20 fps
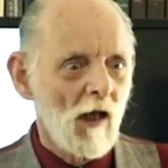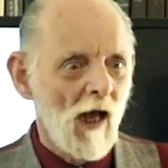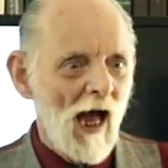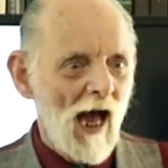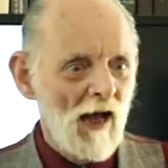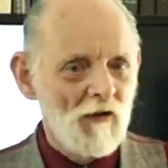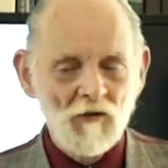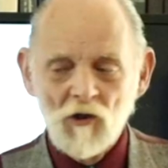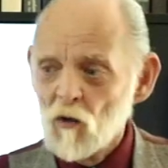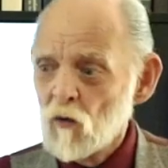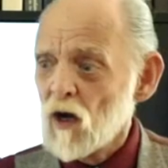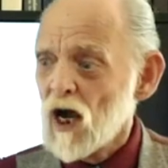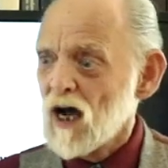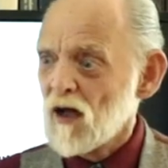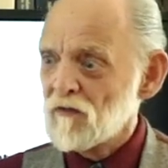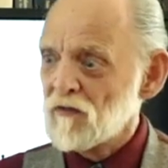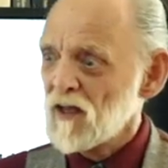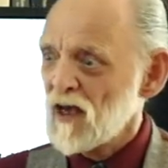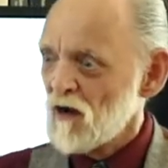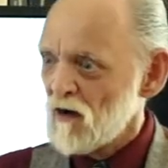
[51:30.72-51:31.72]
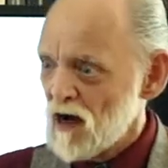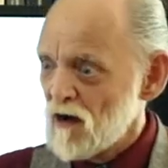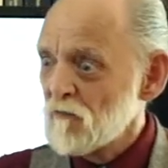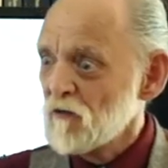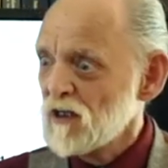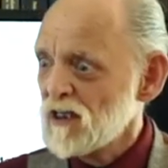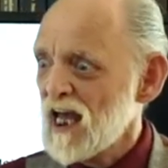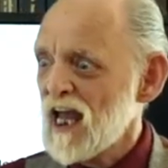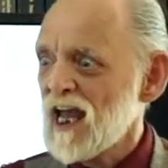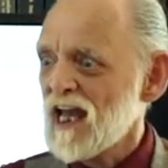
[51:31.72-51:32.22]
And you were out there
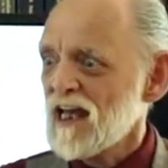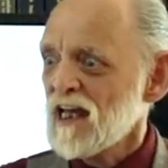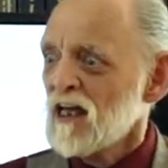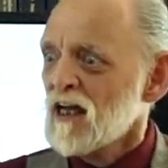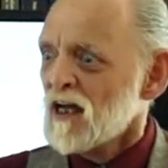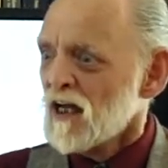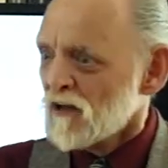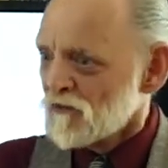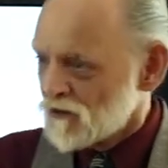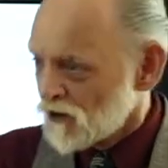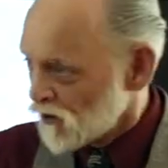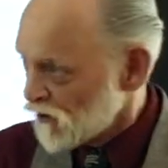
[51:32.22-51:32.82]
every day to